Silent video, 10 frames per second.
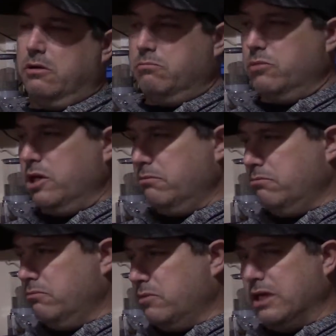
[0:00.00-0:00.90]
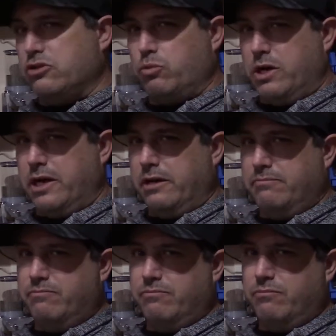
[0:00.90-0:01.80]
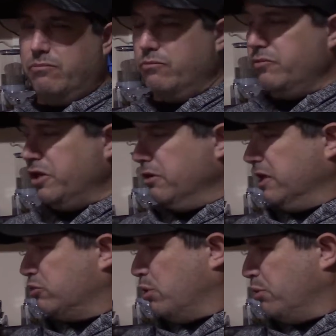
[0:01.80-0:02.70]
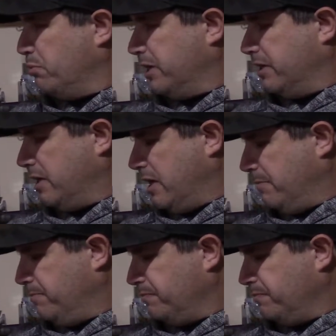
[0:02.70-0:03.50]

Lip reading: but that's why we play the game.